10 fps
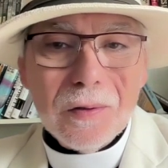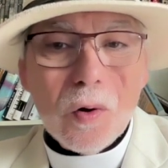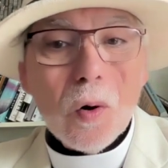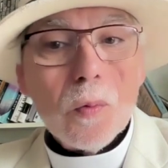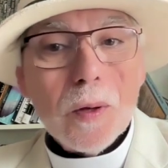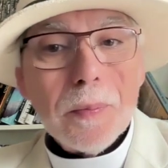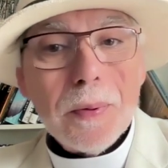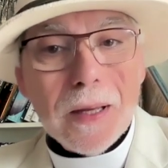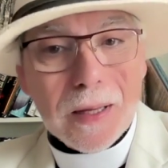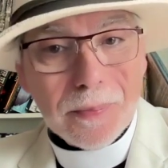Or are we
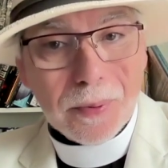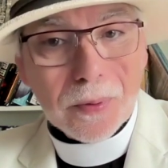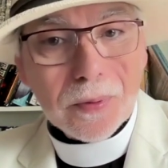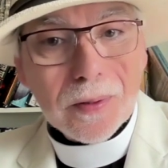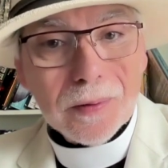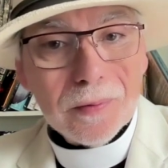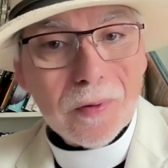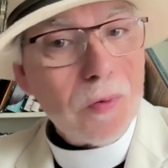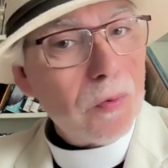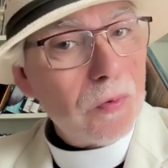people
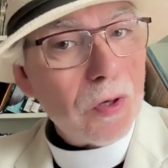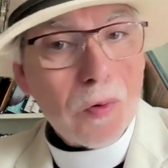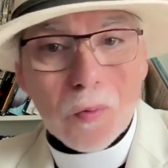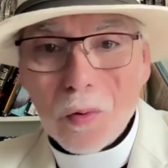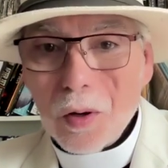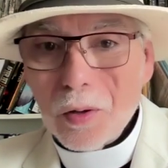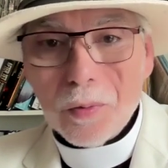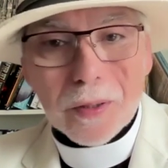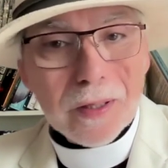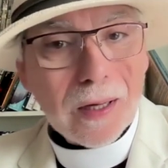who don't walk
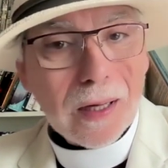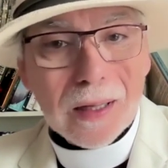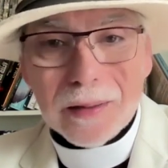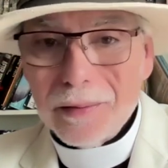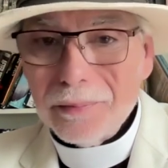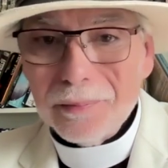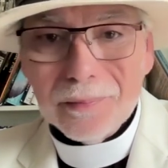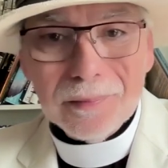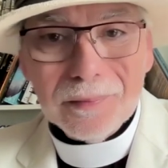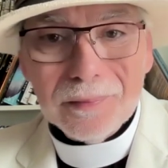with God
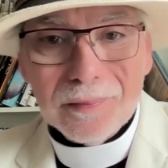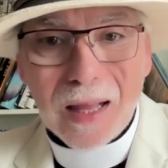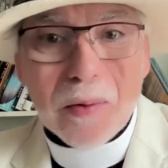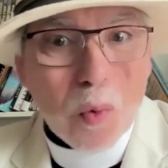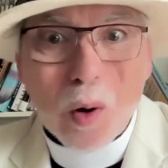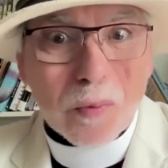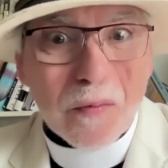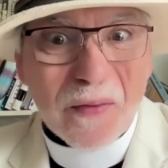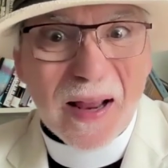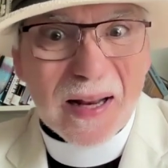and want
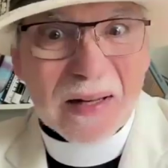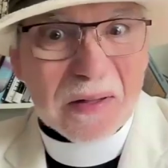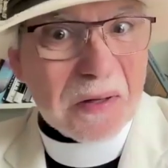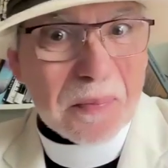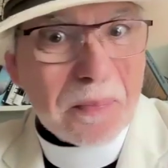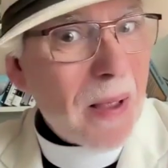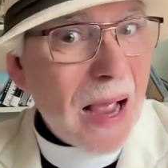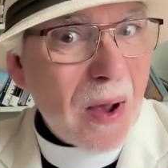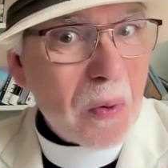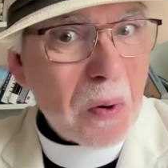revenge and
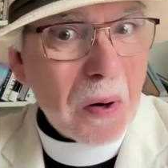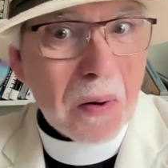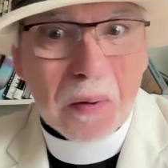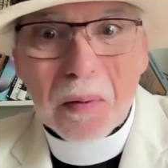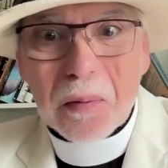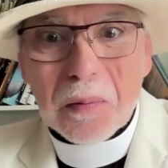power,